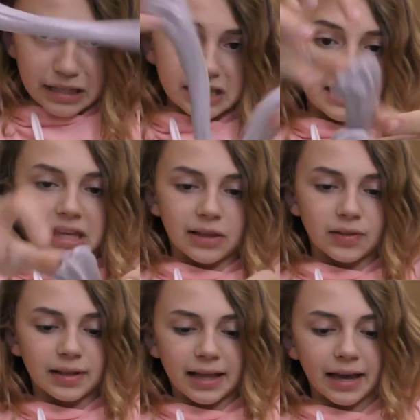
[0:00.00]
Just a
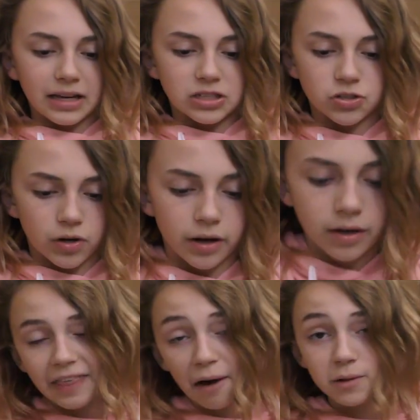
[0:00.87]
cute little extra.
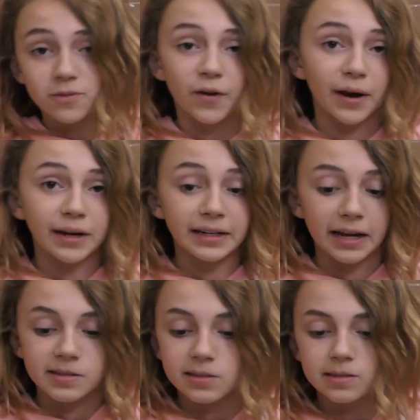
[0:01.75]
That was very
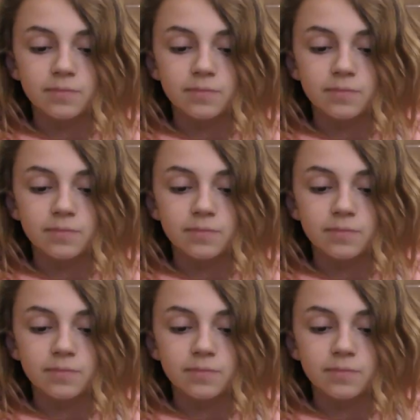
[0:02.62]
nice.